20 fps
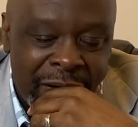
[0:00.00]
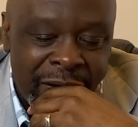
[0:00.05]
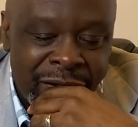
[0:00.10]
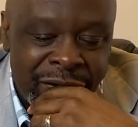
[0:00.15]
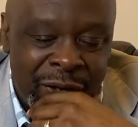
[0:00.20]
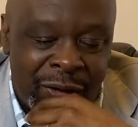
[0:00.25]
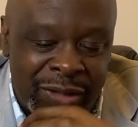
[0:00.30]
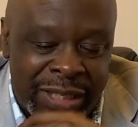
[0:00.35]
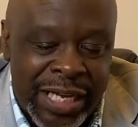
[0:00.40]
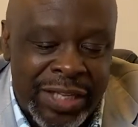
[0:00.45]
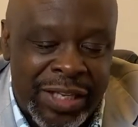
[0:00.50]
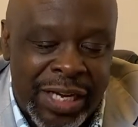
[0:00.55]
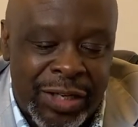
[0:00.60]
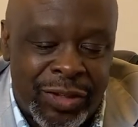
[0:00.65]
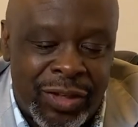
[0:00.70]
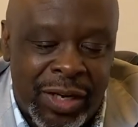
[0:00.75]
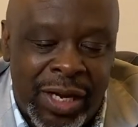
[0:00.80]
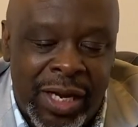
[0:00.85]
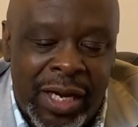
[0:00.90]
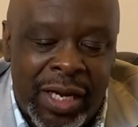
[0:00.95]
So get
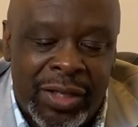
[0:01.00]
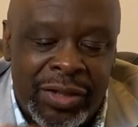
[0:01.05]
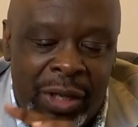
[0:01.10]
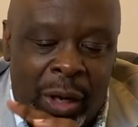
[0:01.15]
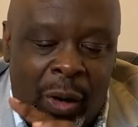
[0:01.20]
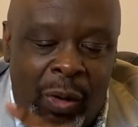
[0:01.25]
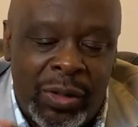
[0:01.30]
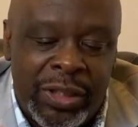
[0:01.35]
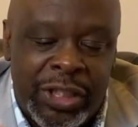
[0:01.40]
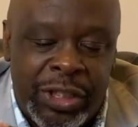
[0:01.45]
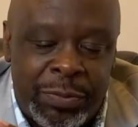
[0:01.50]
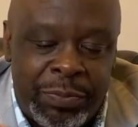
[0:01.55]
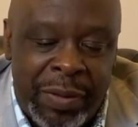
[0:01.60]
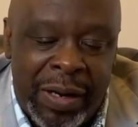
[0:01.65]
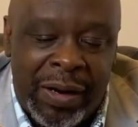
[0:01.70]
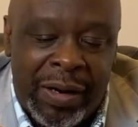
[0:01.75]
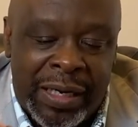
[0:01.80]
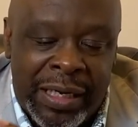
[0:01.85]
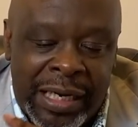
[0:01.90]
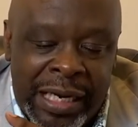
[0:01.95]
this: the Holy
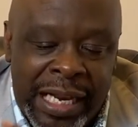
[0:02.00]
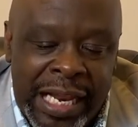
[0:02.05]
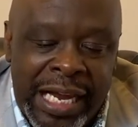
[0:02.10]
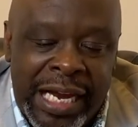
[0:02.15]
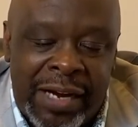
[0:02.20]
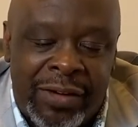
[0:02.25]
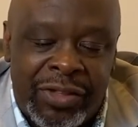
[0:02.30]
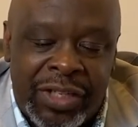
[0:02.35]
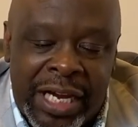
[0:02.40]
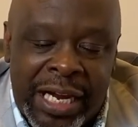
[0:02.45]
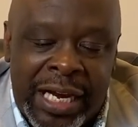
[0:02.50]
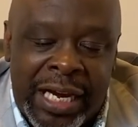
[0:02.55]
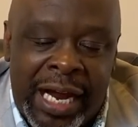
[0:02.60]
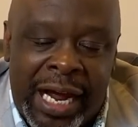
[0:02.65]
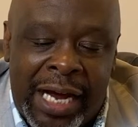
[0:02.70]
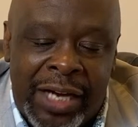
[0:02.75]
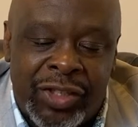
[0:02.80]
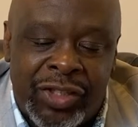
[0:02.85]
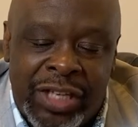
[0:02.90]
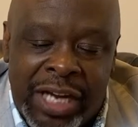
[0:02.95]
Spirit lives in
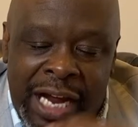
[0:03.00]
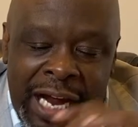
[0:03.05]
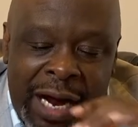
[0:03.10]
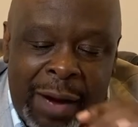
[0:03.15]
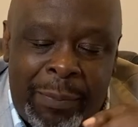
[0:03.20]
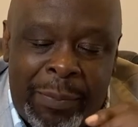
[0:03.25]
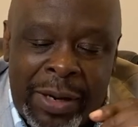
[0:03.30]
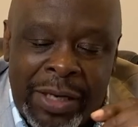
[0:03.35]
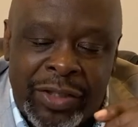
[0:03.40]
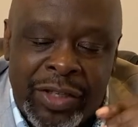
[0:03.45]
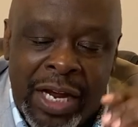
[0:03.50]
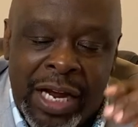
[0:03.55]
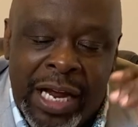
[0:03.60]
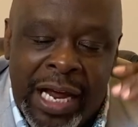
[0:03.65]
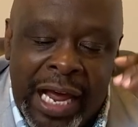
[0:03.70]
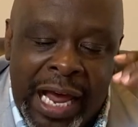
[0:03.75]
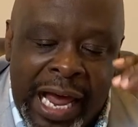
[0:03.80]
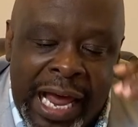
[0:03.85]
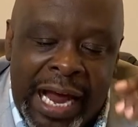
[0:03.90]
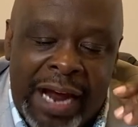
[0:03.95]
us to help us
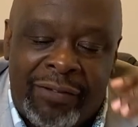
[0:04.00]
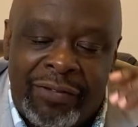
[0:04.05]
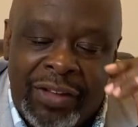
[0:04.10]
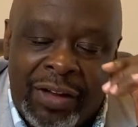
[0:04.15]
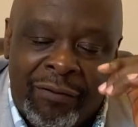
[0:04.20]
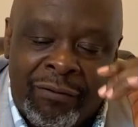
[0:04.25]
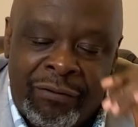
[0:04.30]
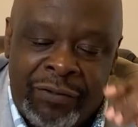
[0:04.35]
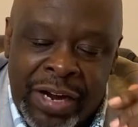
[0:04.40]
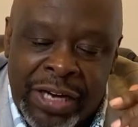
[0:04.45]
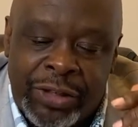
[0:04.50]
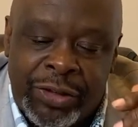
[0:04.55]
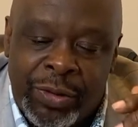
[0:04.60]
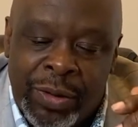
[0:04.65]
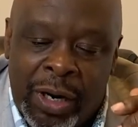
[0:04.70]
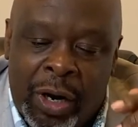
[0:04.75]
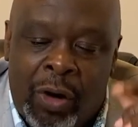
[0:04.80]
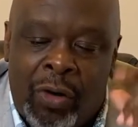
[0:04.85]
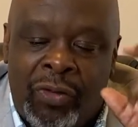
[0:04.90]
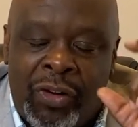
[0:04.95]
have the
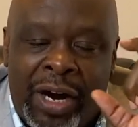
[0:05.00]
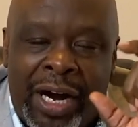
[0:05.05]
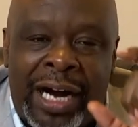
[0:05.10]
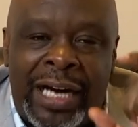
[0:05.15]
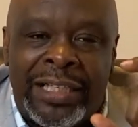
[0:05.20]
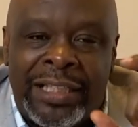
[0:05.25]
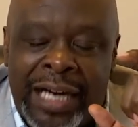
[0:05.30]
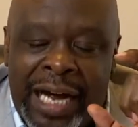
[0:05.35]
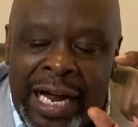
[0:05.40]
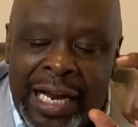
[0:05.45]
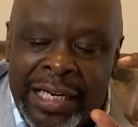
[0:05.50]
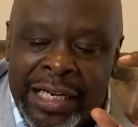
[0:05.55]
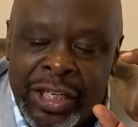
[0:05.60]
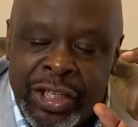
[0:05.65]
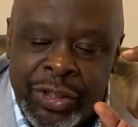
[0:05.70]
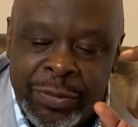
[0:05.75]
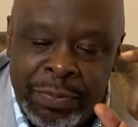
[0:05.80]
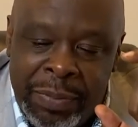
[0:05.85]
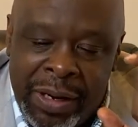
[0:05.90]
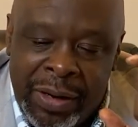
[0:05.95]
victory over ungodly
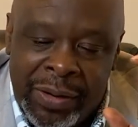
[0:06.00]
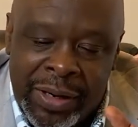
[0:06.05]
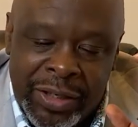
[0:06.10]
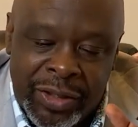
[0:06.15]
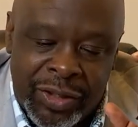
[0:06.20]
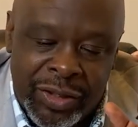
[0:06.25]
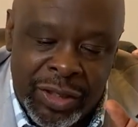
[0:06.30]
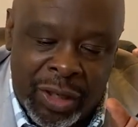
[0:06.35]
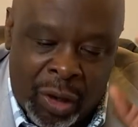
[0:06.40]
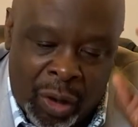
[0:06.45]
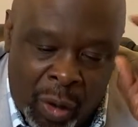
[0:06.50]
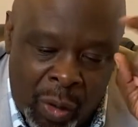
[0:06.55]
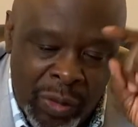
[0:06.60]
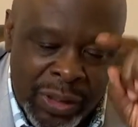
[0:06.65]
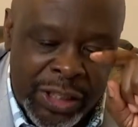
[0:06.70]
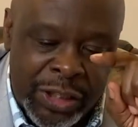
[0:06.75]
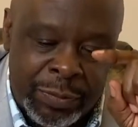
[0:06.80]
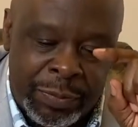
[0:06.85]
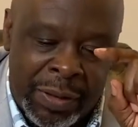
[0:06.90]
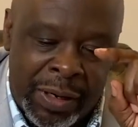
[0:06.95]
spirits. The
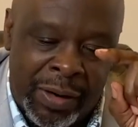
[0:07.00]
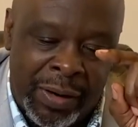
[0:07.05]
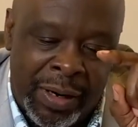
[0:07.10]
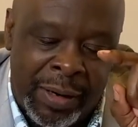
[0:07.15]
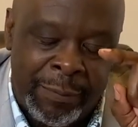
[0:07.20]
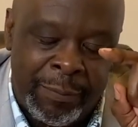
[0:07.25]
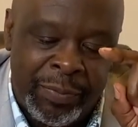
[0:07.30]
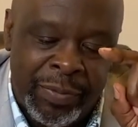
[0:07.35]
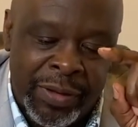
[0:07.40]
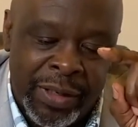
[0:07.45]
Holy Spirit